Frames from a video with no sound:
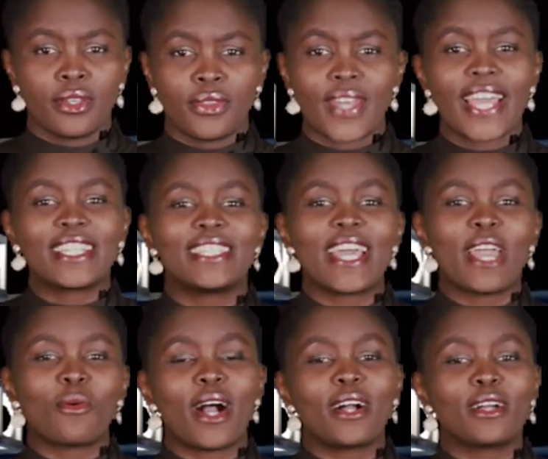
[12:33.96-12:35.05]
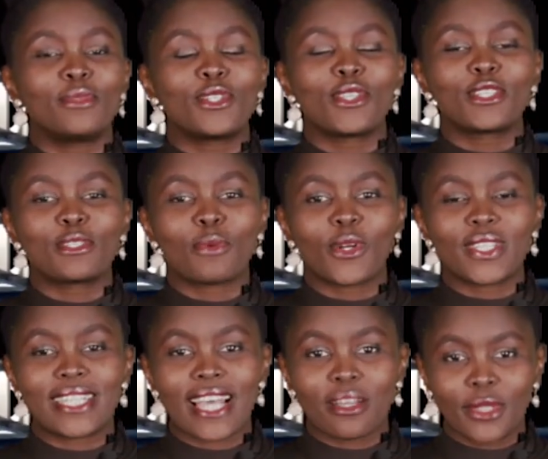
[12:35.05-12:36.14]
Thanks, May. Welcome to the sports
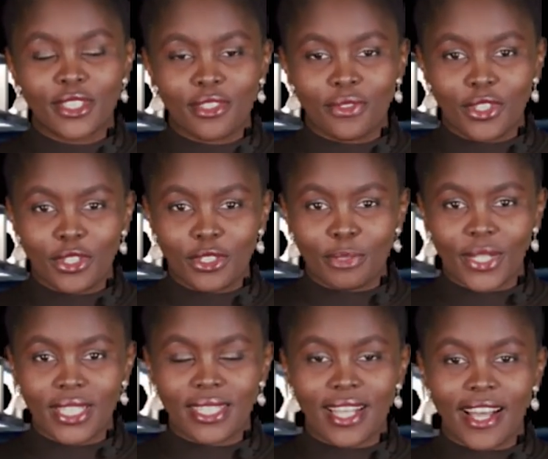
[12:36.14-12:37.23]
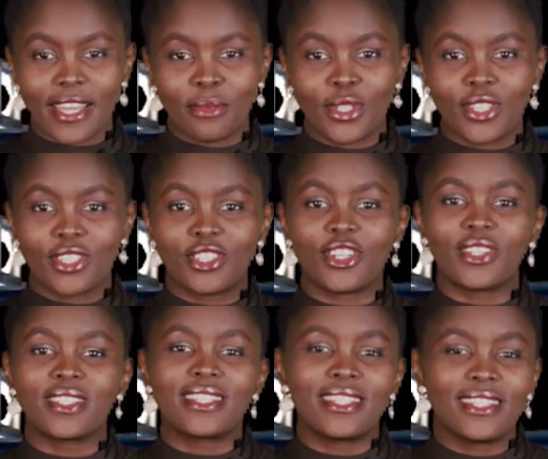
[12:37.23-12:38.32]
segment of the News Bits. I am Eunice
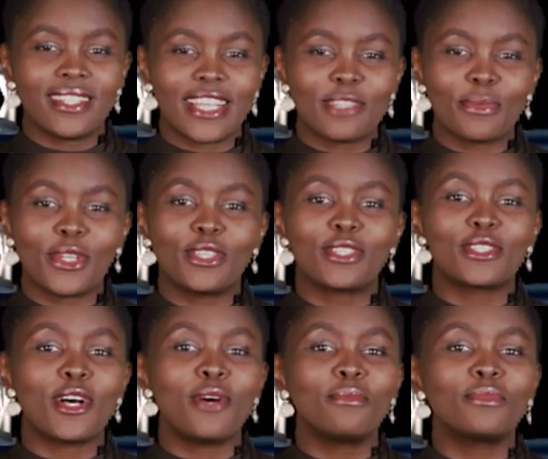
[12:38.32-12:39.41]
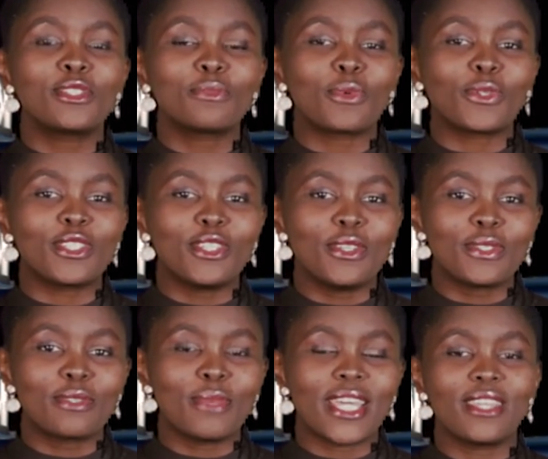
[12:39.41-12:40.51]
Johnson. Let's bring you some sports
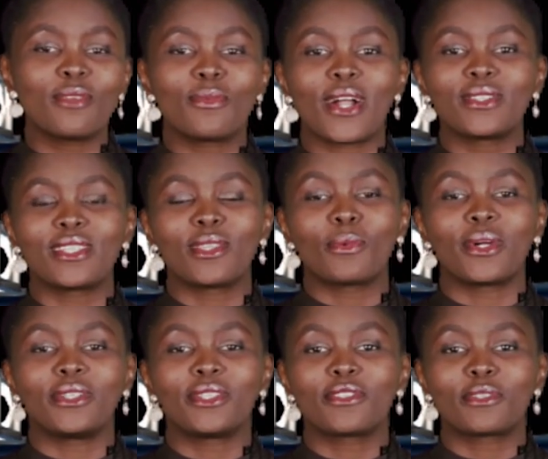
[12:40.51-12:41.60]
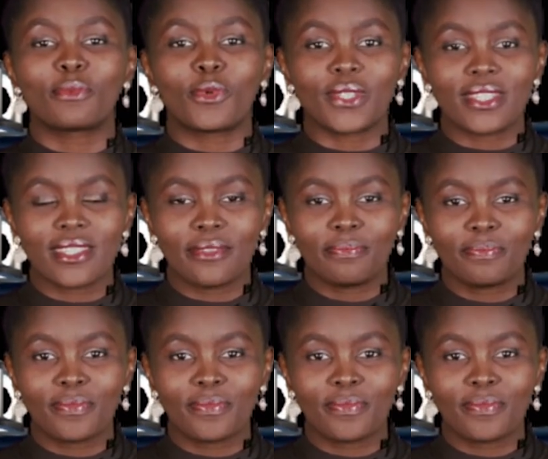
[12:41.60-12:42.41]
news making the rounds in the world of sports.